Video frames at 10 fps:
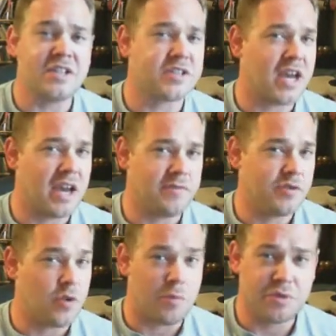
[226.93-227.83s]
I have
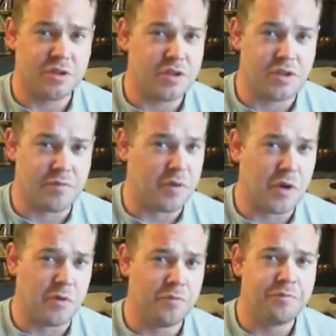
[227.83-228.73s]
dropped the
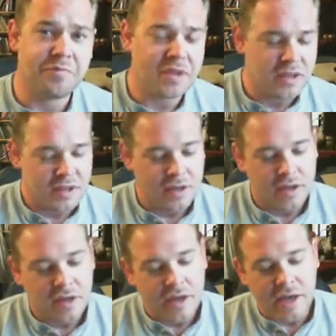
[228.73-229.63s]
phone,
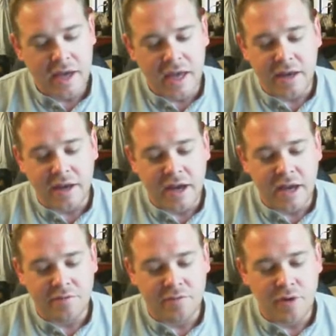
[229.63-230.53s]
and I
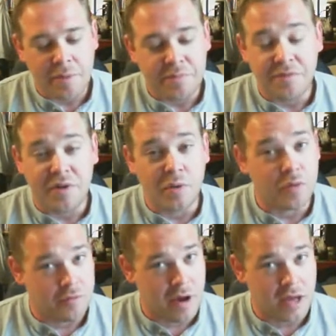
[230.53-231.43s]
have dropped the phone
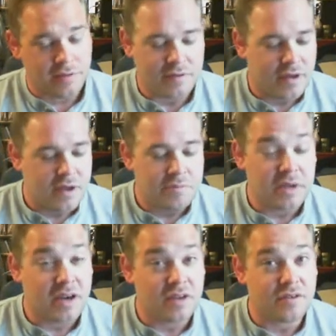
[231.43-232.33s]
thrice
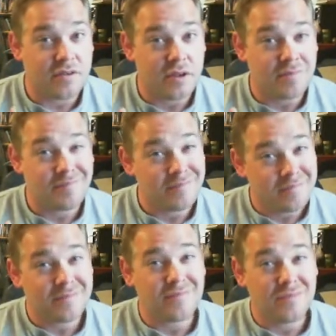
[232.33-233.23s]
because
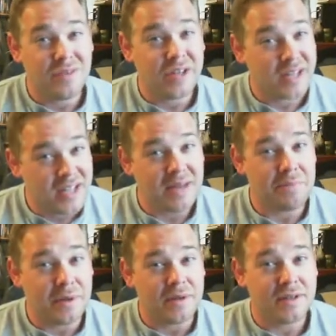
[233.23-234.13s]
the
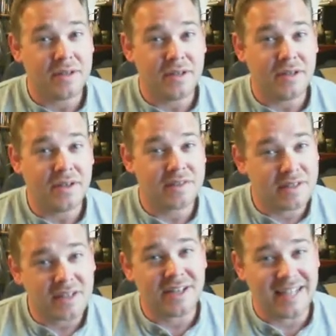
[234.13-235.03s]
clip is a
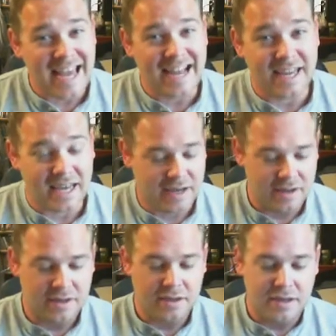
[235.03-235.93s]
little lacking.
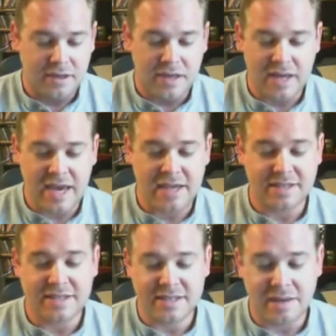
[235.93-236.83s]
It
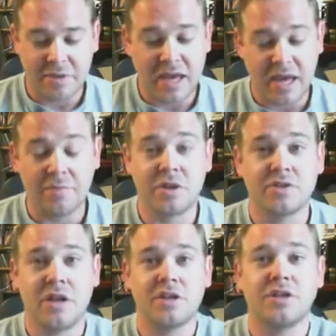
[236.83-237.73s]
has this. I am going to
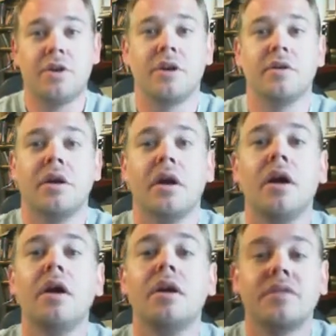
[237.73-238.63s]
try to show you.
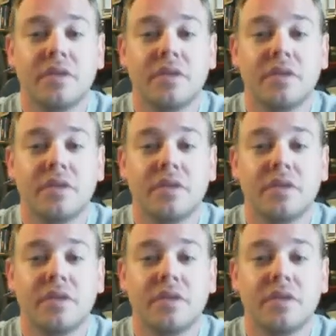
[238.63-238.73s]
There's a